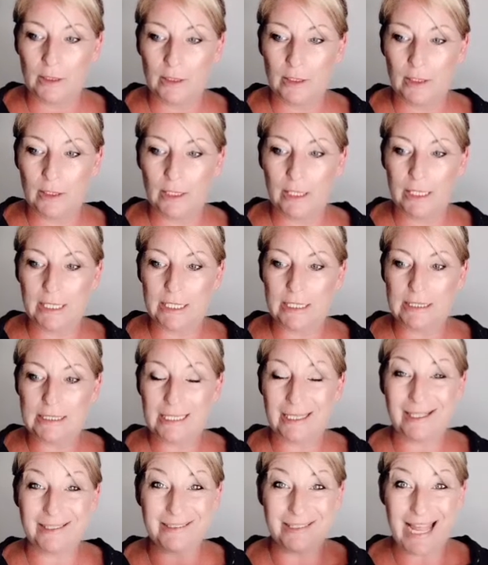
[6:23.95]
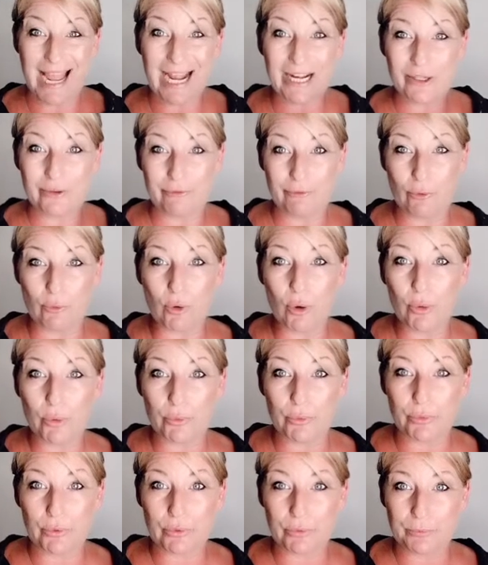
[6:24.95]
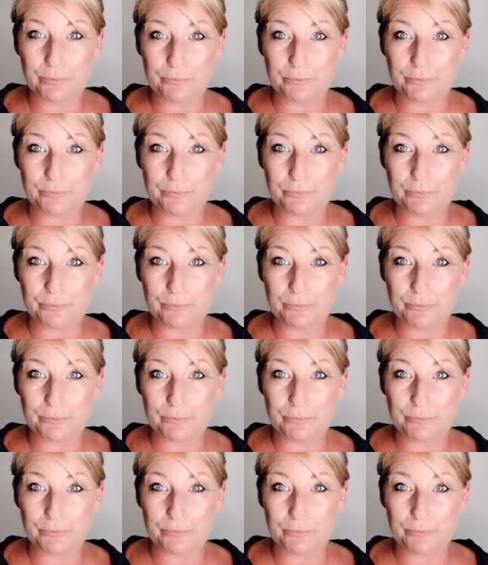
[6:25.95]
is a lack of growth.